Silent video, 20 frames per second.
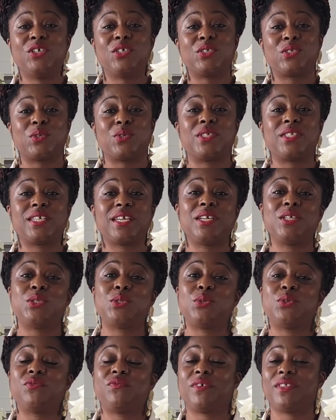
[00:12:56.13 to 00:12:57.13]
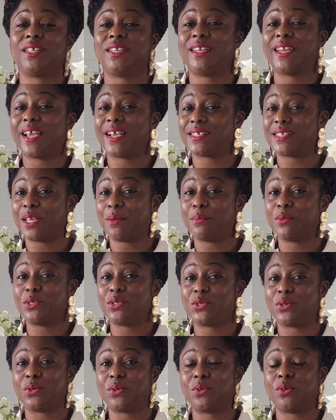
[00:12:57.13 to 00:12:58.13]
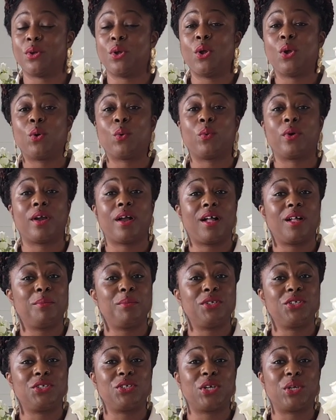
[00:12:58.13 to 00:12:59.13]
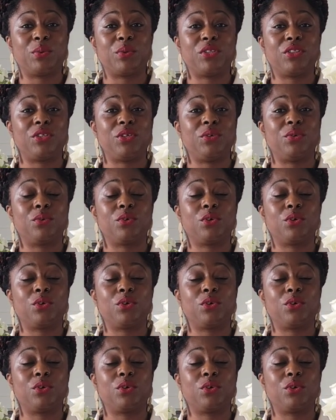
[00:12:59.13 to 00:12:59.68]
So stay tuned for the next episode where I'll be sharing with you